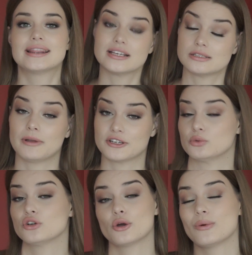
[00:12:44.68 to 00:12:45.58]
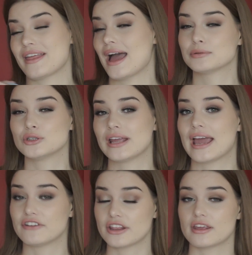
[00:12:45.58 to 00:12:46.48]
this blush will go with absolutely
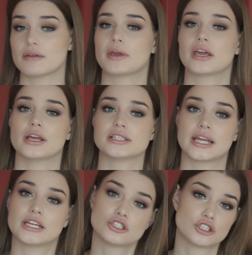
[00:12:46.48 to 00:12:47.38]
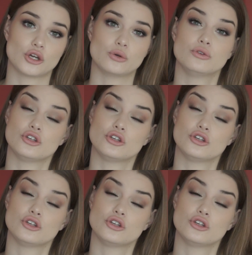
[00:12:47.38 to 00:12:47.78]
everything because it is so